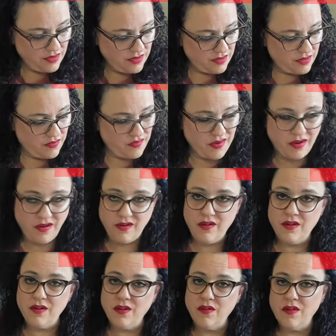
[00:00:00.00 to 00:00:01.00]
They figure,
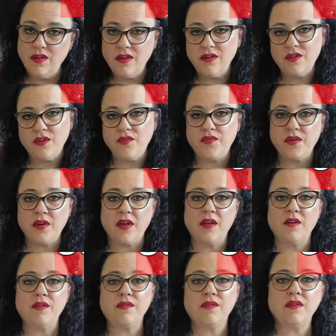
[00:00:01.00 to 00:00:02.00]
you'll
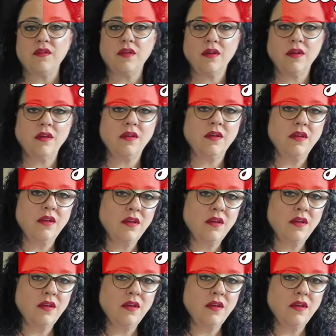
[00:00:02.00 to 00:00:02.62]
forgive, yeah.